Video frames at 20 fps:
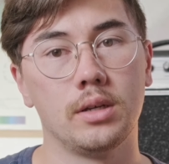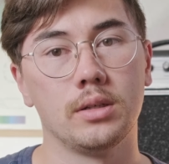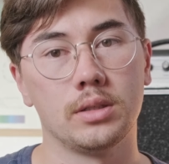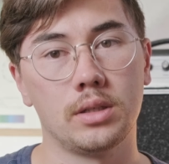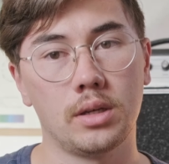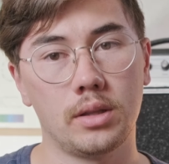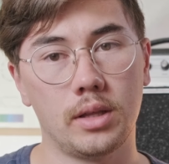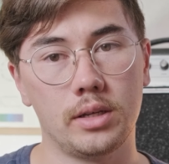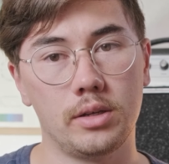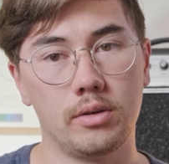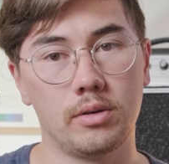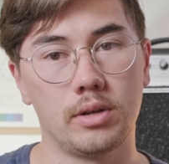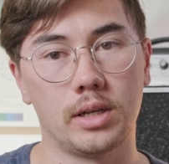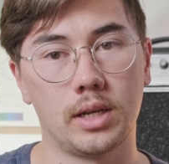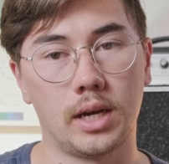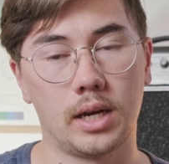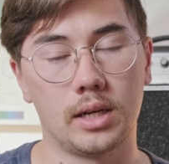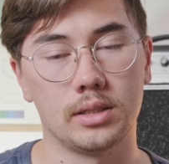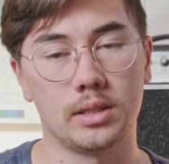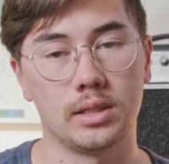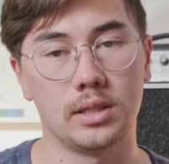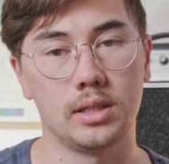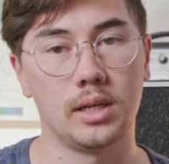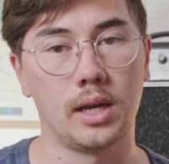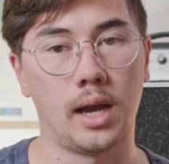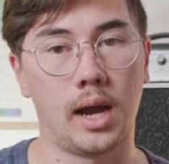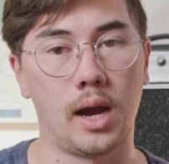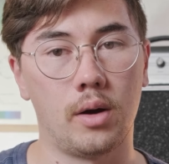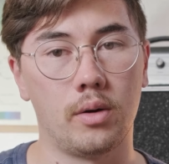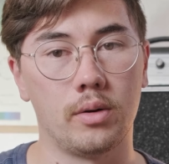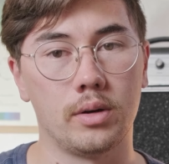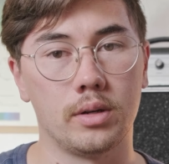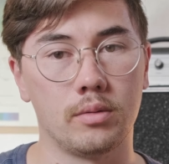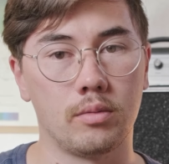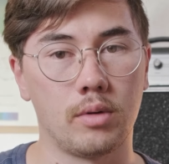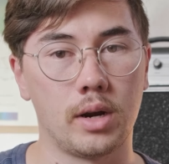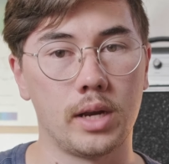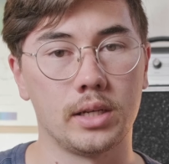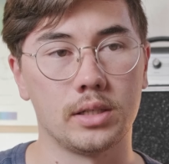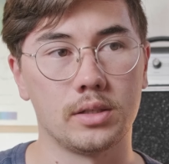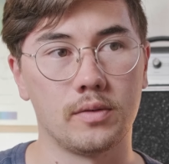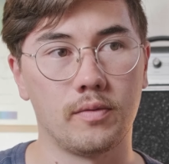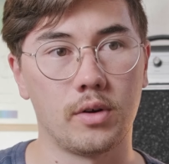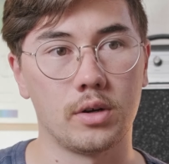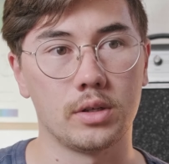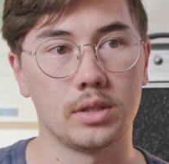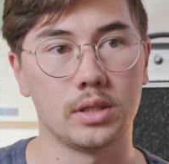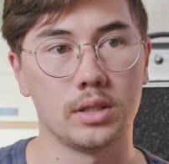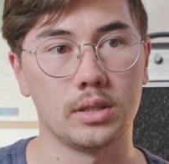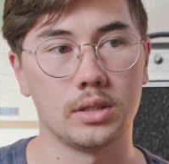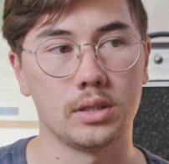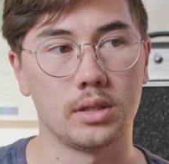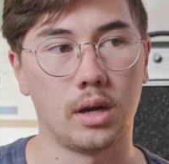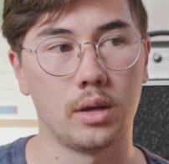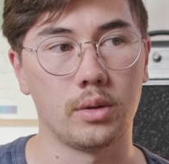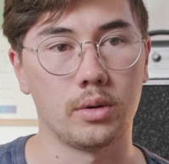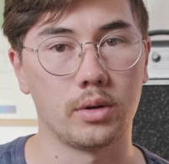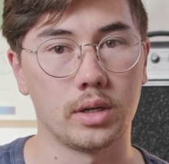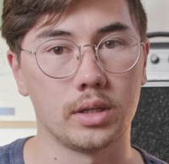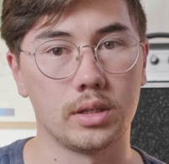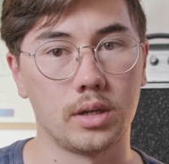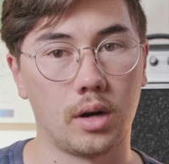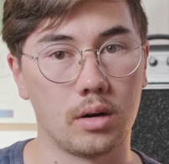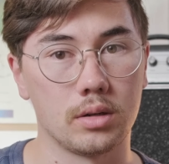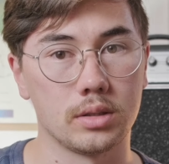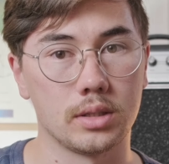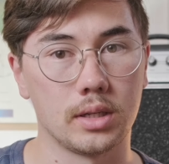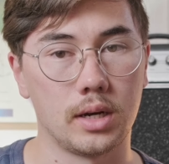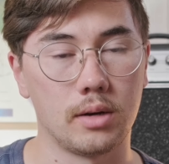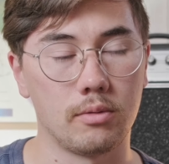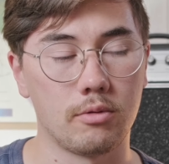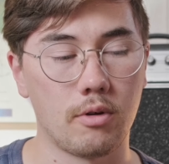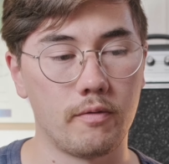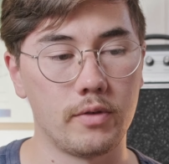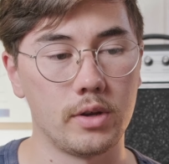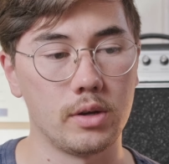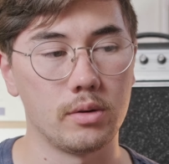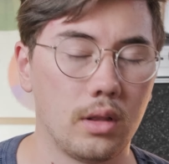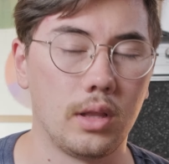so that you can kind of see how it ranks versus other guitars that I review.